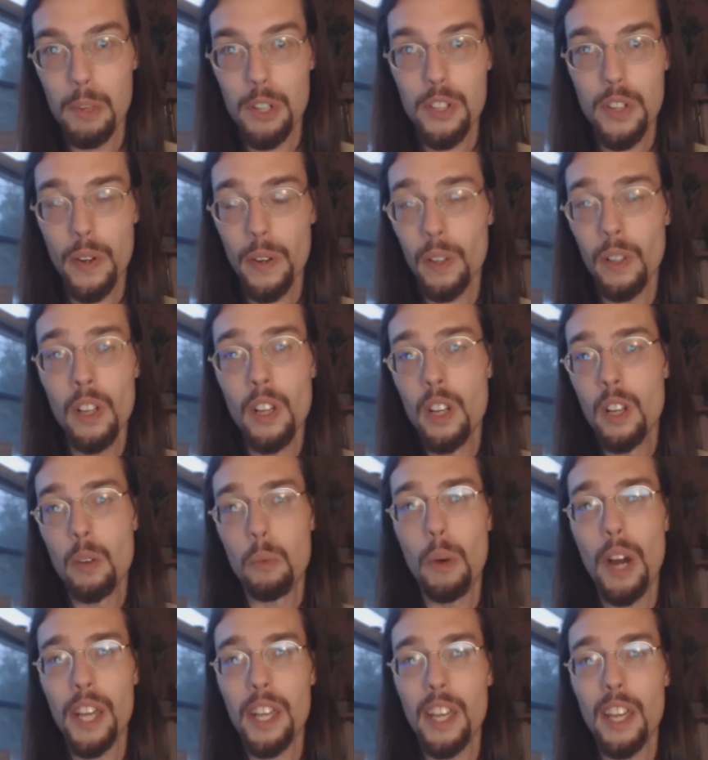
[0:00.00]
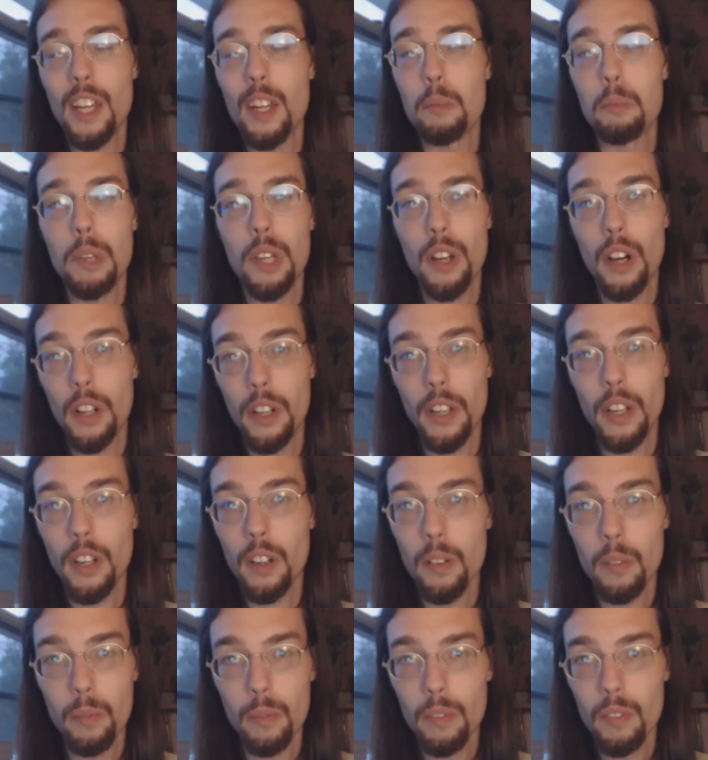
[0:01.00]
material. Why can't it be on
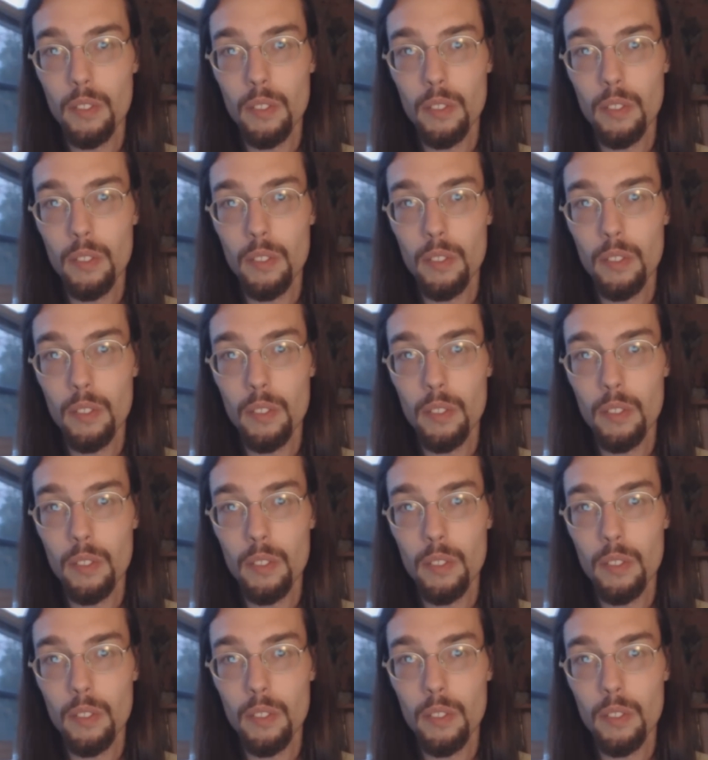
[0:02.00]
here?